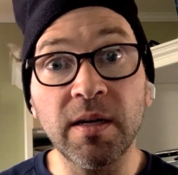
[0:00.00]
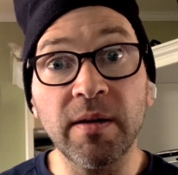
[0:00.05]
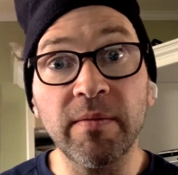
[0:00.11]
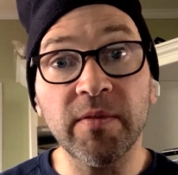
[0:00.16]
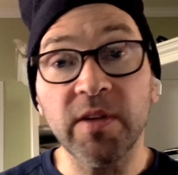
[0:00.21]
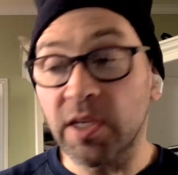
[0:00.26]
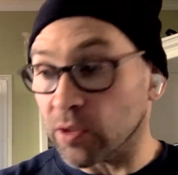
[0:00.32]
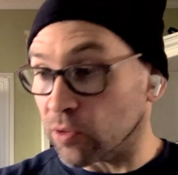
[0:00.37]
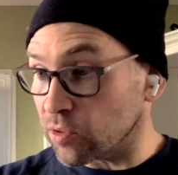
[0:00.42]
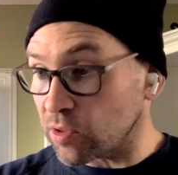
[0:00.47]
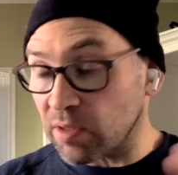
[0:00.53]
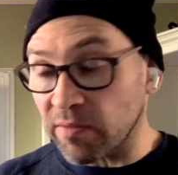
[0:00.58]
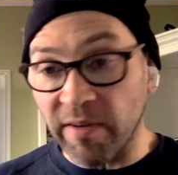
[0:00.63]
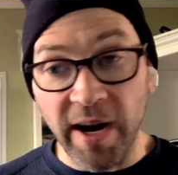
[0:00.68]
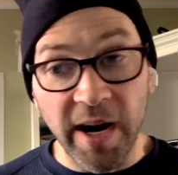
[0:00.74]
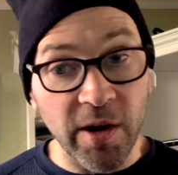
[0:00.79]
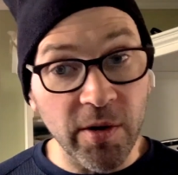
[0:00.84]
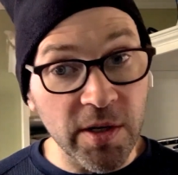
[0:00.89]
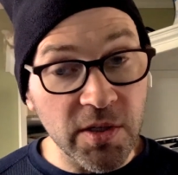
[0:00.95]
kills the
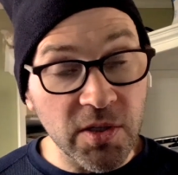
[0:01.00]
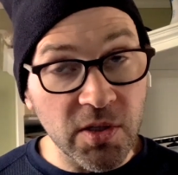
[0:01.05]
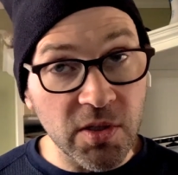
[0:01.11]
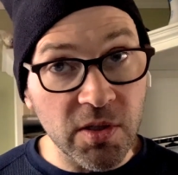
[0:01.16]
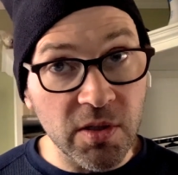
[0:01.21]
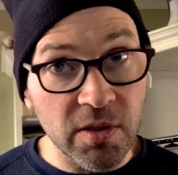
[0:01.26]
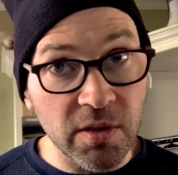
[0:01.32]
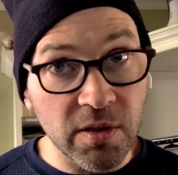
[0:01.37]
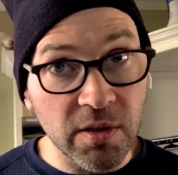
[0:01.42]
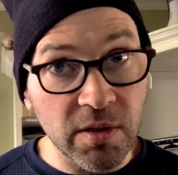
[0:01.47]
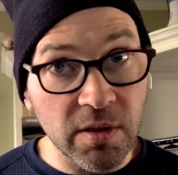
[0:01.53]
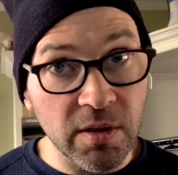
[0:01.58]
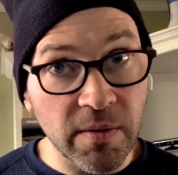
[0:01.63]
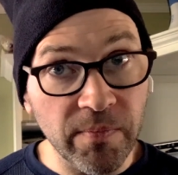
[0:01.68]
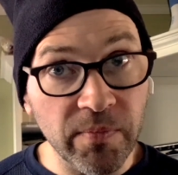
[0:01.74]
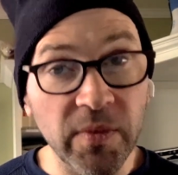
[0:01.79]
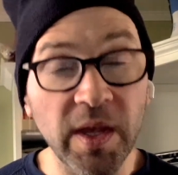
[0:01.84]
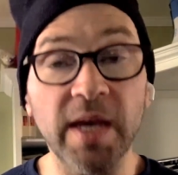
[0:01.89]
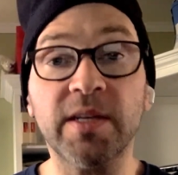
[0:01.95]
virus,
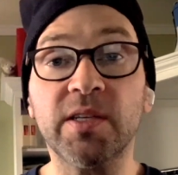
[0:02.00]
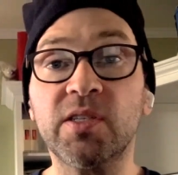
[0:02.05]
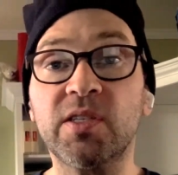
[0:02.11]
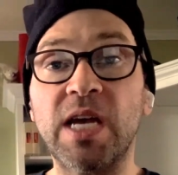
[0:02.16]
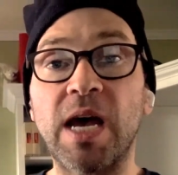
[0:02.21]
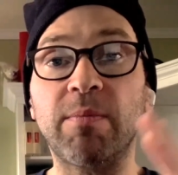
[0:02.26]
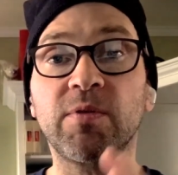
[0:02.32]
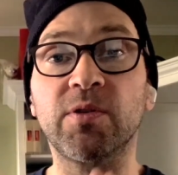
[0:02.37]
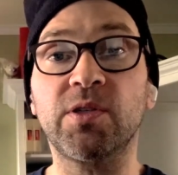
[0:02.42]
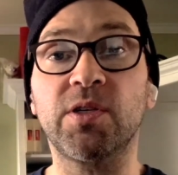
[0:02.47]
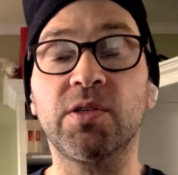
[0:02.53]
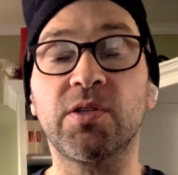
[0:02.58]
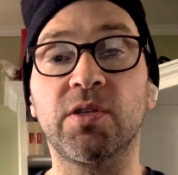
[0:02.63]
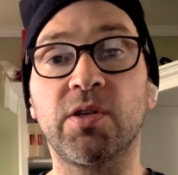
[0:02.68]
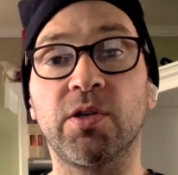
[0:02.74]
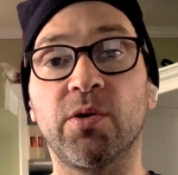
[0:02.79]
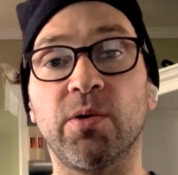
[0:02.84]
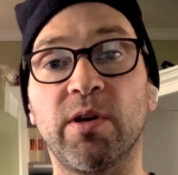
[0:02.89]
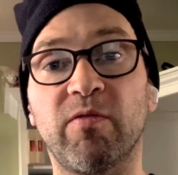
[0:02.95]
and establishes a
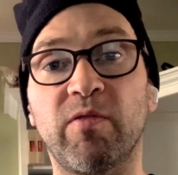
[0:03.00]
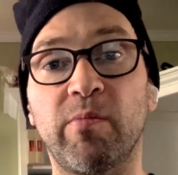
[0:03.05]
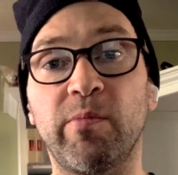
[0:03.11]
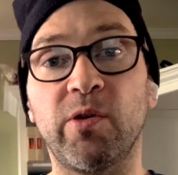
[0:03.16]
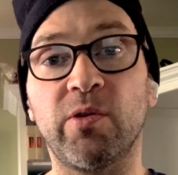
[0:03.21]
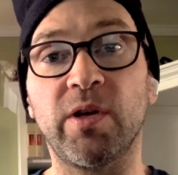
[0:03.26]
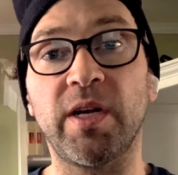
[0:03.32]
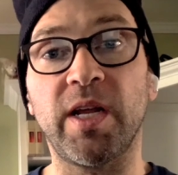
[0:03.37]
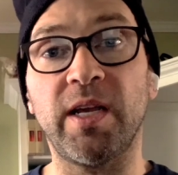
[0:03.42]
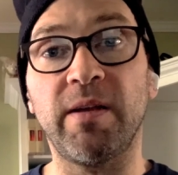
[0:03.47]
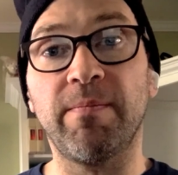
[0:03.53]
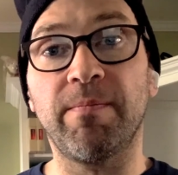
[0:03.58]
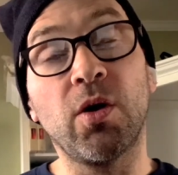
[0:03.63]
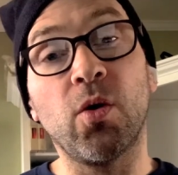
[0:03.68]
degree of immunity.